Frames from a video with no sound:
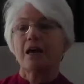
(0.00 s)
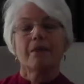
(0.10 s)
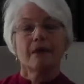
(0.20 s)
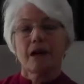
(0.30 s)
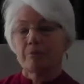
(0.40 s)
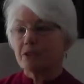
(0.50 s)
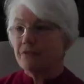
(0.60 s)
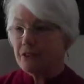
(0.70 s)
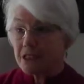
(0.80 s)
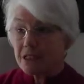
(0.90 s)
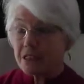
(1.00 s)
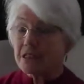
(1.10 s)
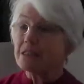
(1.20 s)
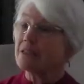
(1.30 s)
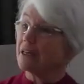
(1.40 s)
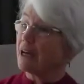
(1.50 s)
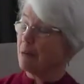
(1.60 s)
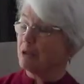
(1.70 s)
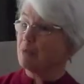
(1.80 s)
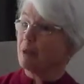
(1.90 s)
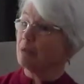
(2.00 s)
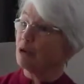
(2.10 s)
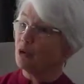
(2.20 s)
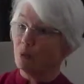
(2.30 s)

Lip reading: They come as visitors. They come as people who